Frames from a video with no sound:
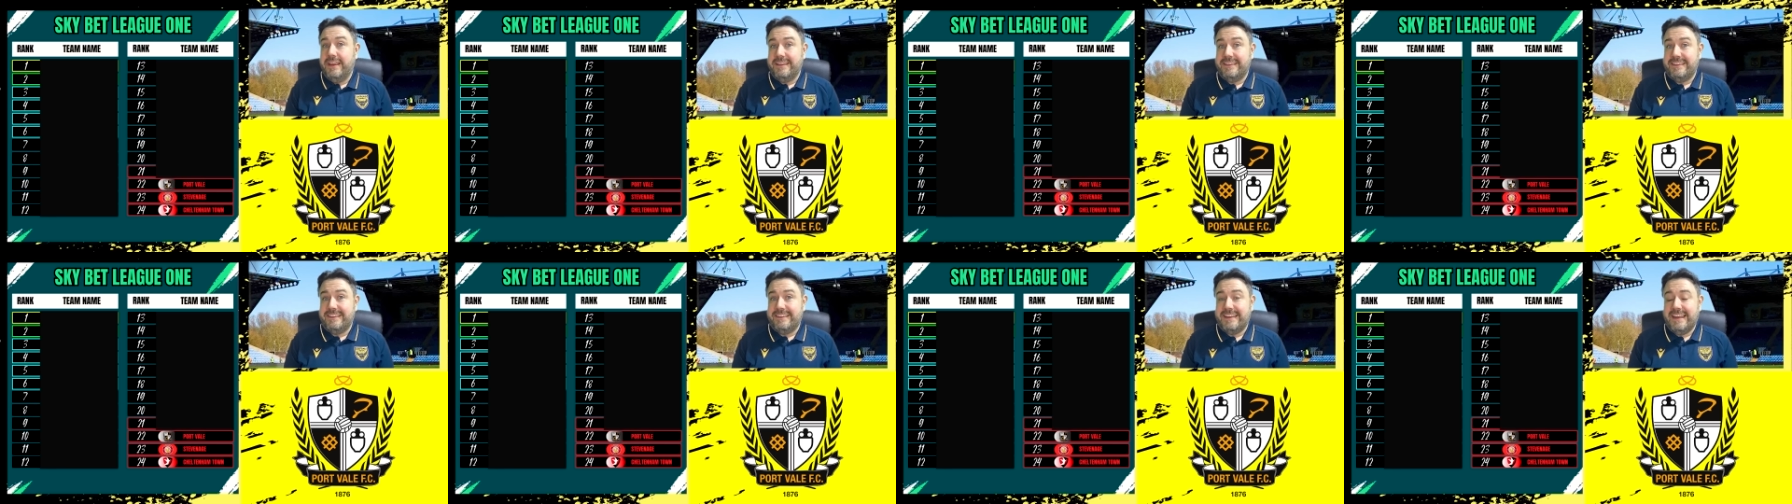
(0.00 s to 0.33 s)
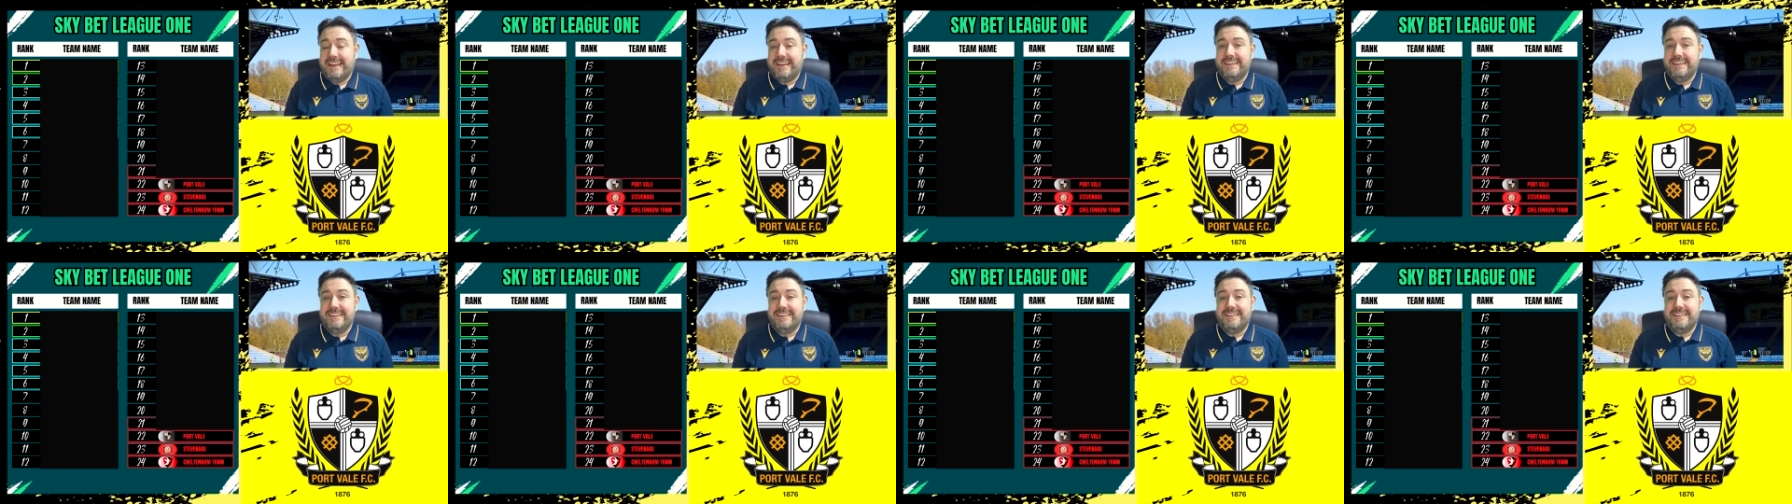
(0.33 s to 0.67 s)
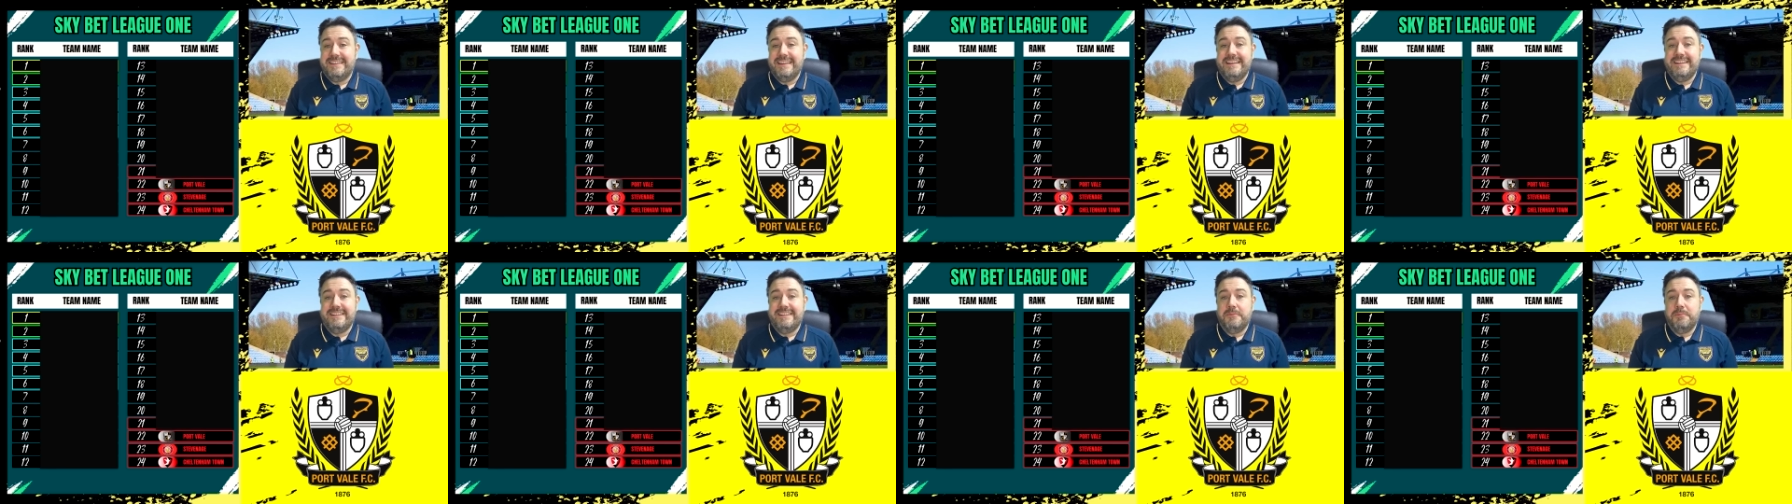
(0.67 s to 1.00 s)
2nd
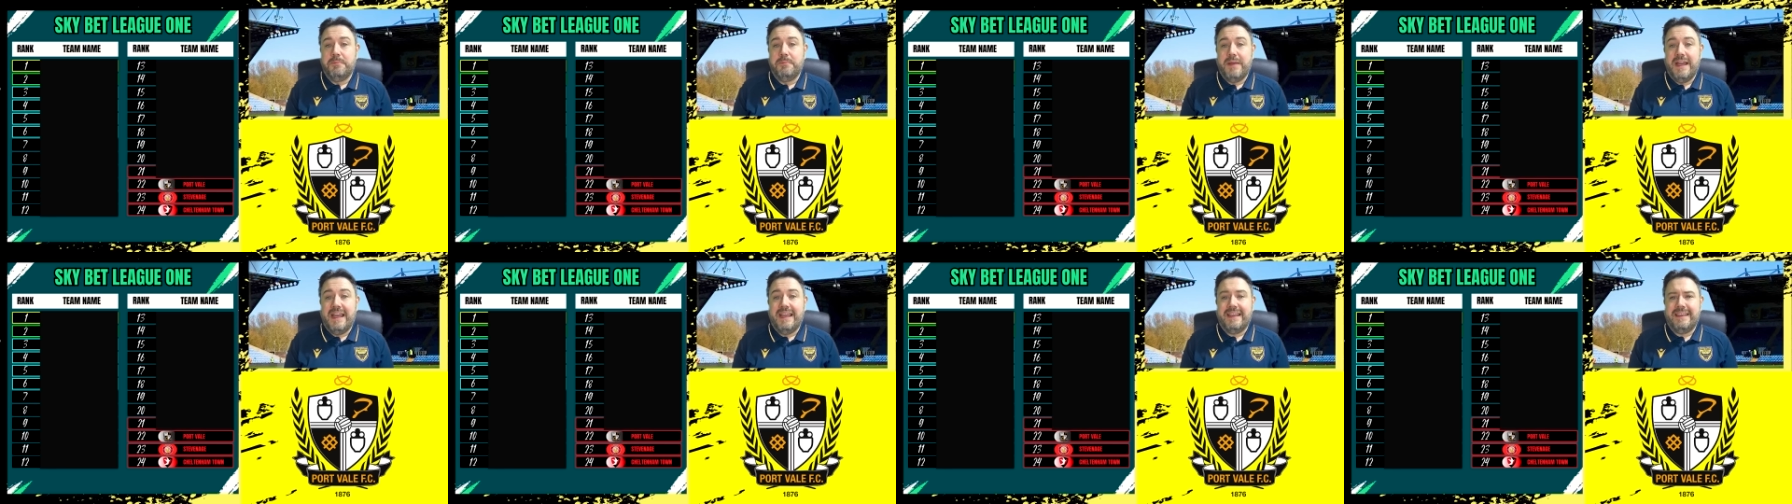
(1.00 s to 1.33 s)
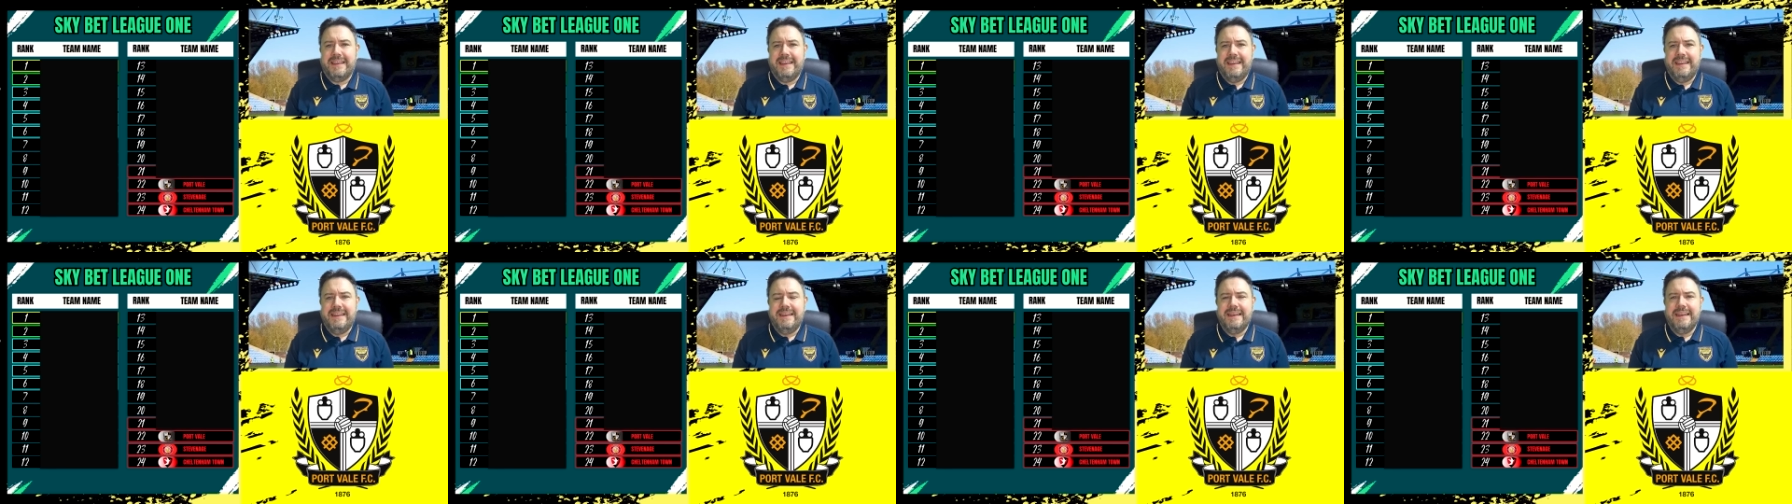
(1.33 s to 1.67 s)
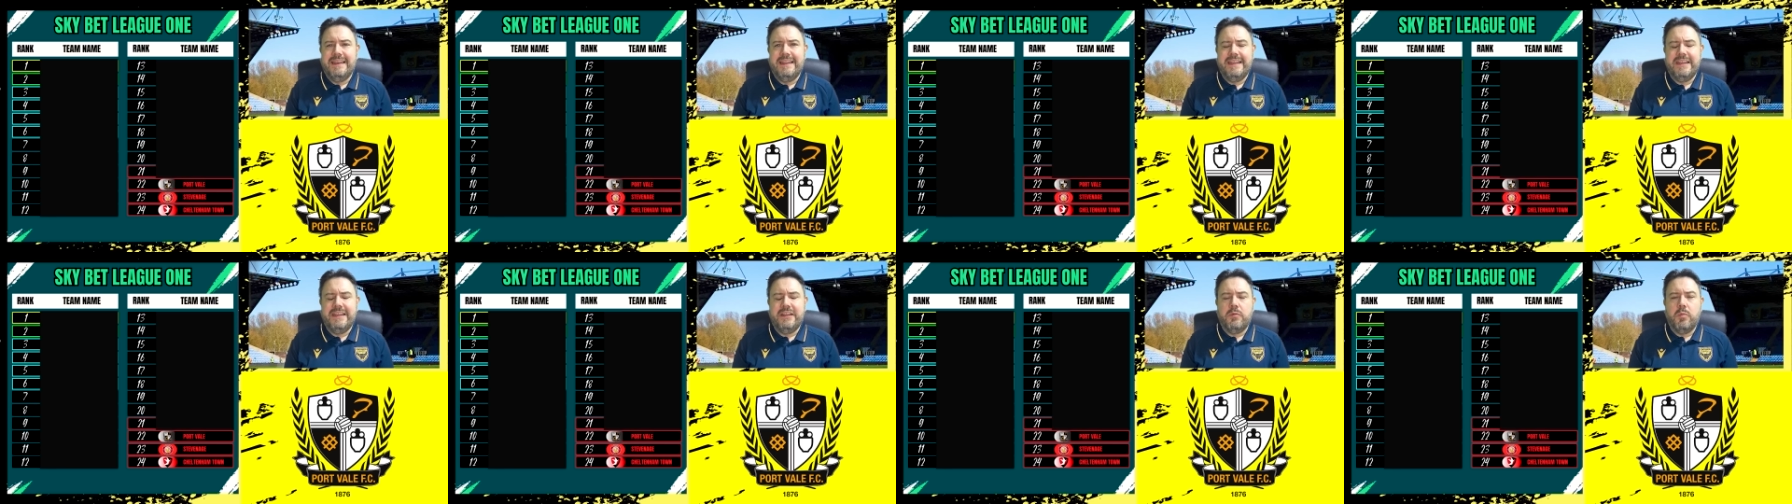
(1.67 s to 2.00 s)
season back in
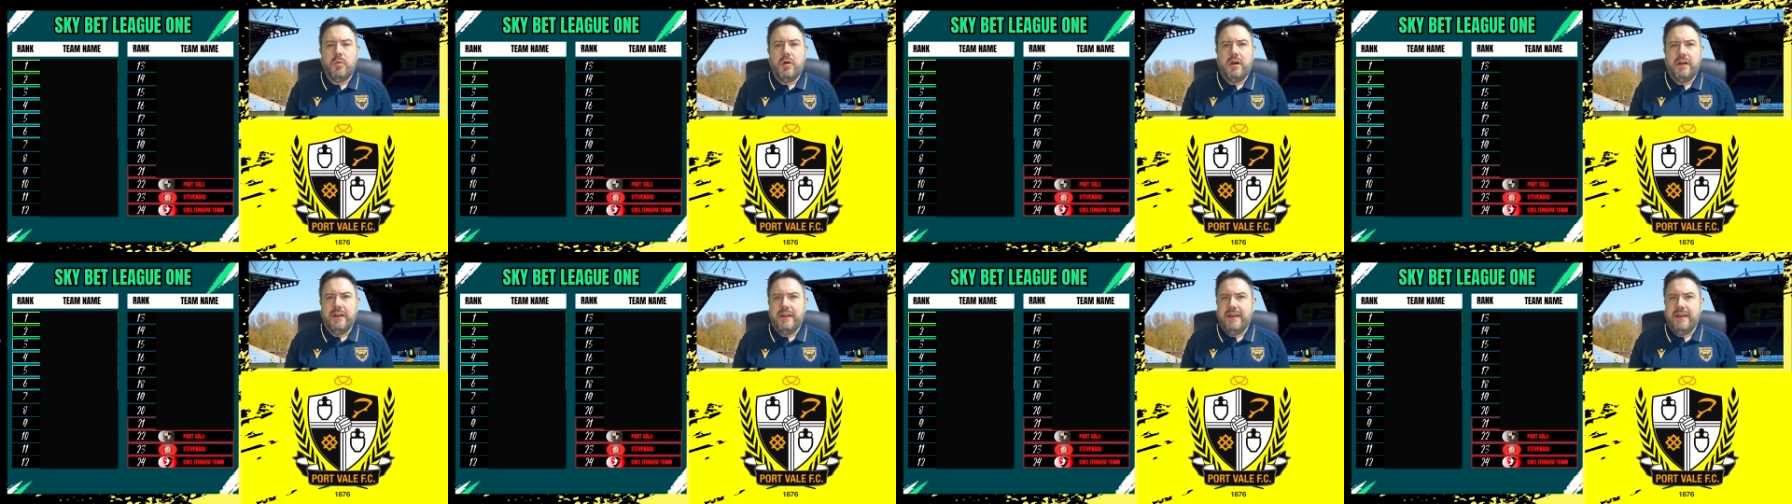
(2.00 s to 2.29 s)
League One,